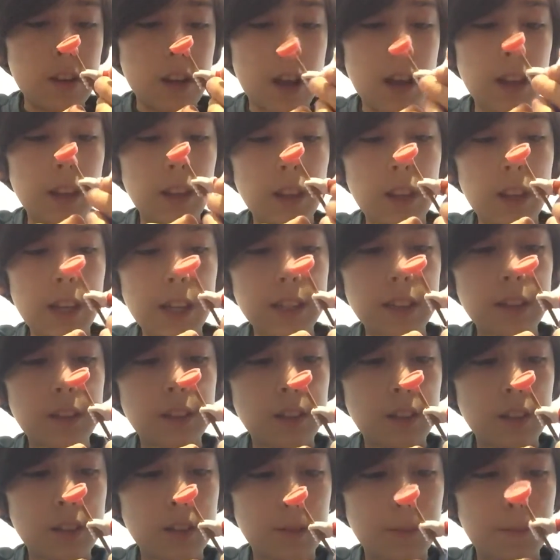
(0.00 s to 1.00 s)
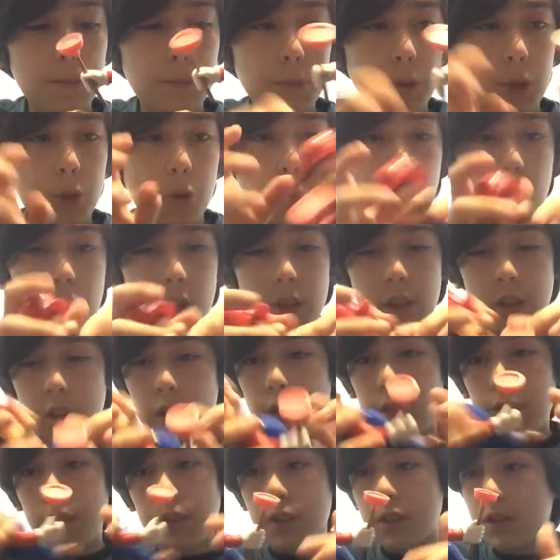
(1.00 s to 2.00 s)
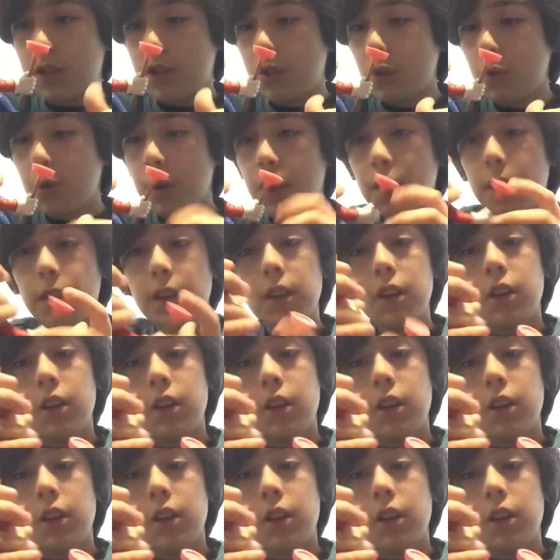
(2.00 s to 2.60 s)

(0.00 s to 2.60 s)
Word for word: I like the um, quality of this toy.